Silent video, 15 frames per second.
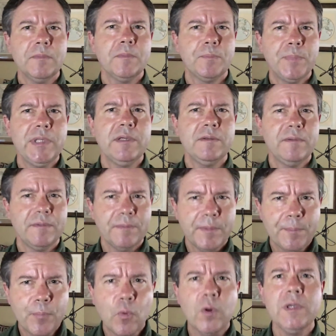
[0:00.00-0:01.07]
Be
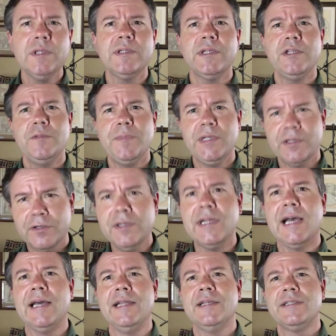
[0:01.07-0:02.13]
important that you be good
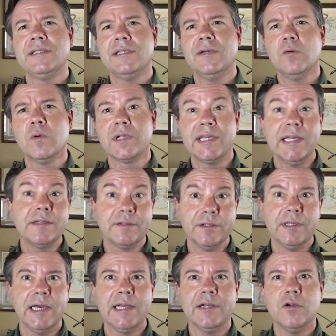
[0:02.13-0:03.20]
at it or get good
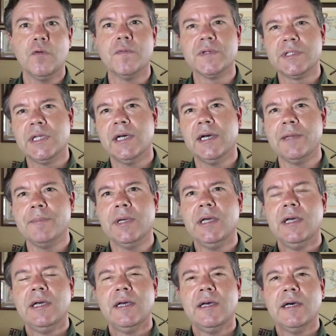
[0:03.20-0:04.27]
at it over time.
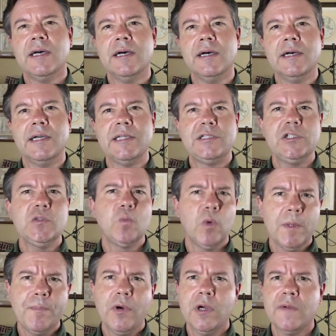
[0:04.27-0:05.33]
It's just
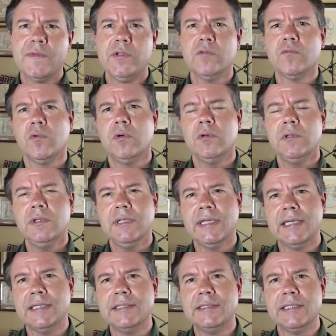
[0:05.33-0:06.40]
one part of your role,
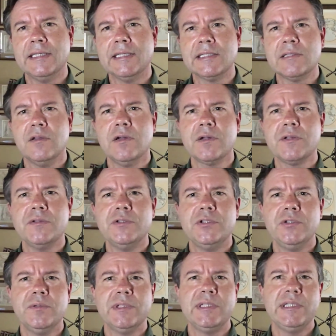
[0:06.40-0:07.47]
and as long as you
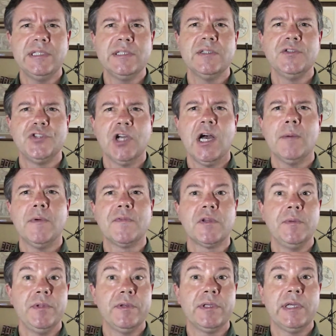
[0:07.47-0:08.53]
do a decent job of
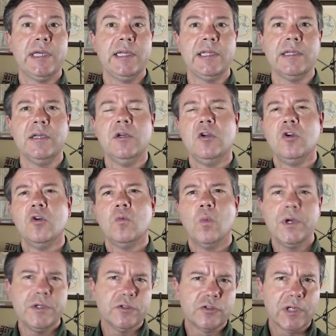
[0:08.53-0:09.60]
communicating
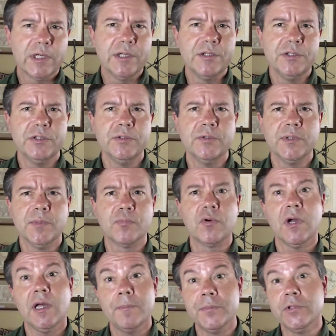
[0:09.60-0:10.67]
what you're trying to do, the
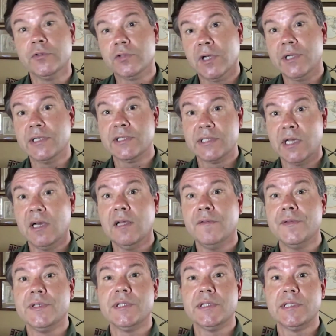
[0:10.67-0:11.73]
problem you're trying to solve
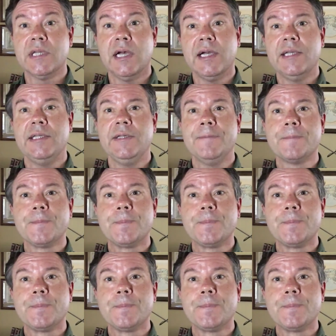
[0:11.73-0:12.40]
in society,